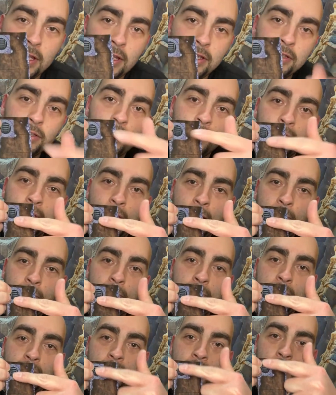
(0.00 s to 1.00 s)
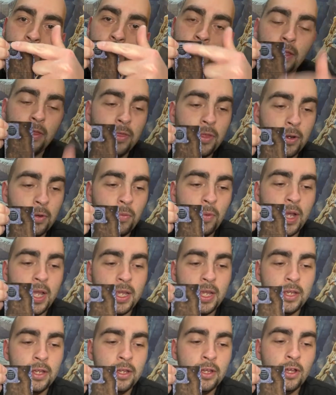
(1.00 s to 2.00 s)
so that would be their
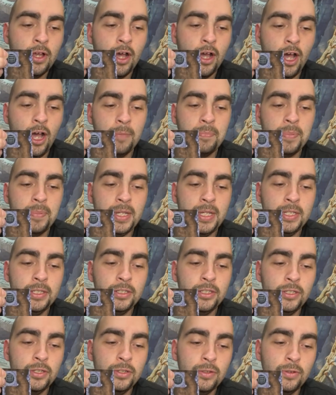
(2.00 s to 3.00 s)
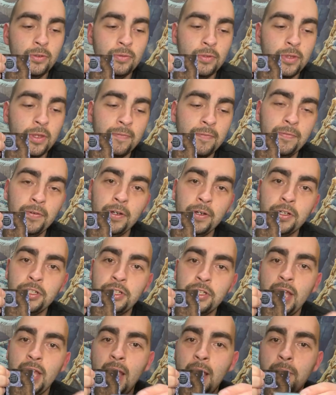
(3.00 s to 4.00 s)
way up into the
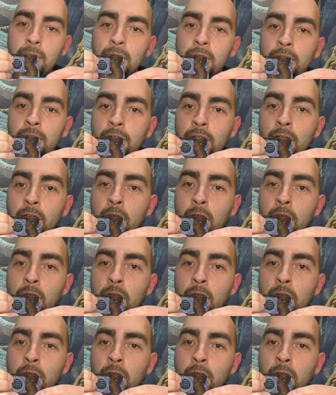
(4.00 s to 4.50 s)
first tower.